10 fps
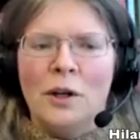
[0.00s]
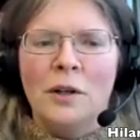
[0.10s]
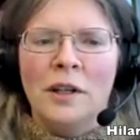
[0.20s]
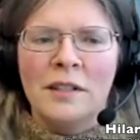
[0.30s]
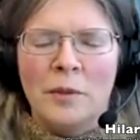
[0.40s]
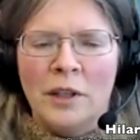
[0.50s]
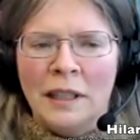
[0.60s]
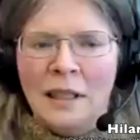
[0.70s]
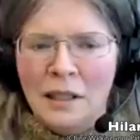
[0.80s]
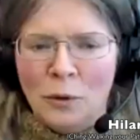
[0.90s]
something
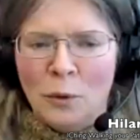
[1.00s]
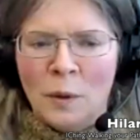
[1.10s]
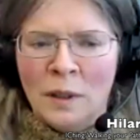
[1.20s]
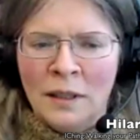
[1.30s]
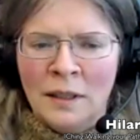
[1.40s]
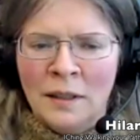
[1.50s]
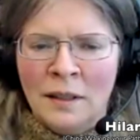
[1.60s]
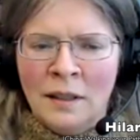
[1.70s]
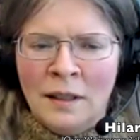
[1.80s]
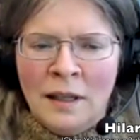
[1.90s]
new.
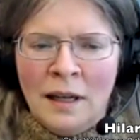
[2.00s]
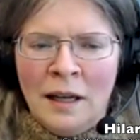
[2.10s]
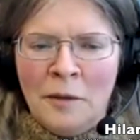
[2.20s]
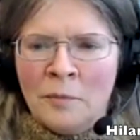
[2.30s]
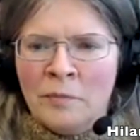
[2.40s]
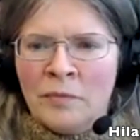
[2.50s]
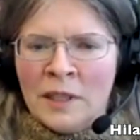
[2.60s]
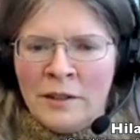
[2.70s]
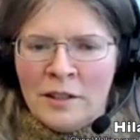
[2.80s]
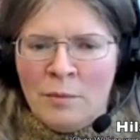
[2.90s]
Mm. Um,
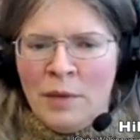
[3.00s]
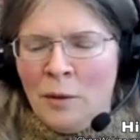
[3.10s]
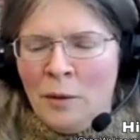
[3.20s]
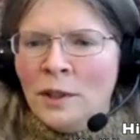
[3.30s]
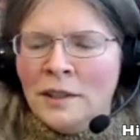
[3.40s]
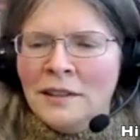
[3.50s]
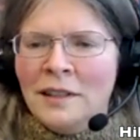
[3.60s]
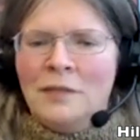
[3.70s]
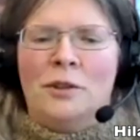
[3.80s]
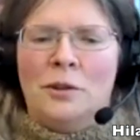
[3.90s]
so it's about wanting to
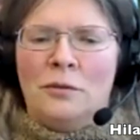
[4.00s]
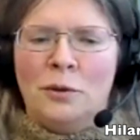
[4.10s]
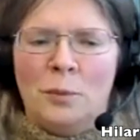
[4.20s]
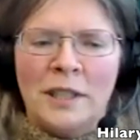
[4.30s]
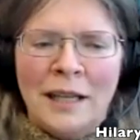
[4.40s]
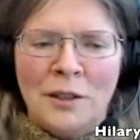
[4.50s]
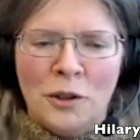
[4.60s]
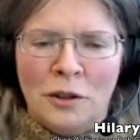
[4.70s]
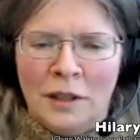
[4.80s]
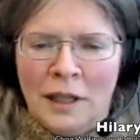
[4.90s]
live to your full
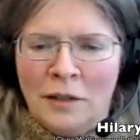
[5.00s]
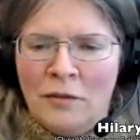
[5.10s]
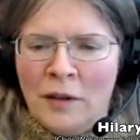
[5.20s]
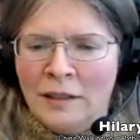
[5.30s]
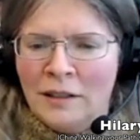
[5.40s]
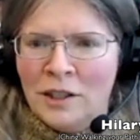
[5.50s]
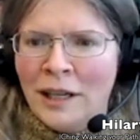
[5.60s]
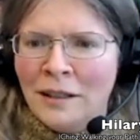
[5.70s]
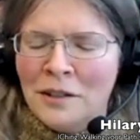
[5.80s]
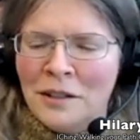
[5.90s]
potential and find
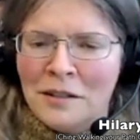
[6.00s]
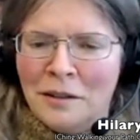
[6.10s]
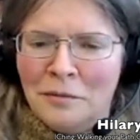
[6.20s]
challenges and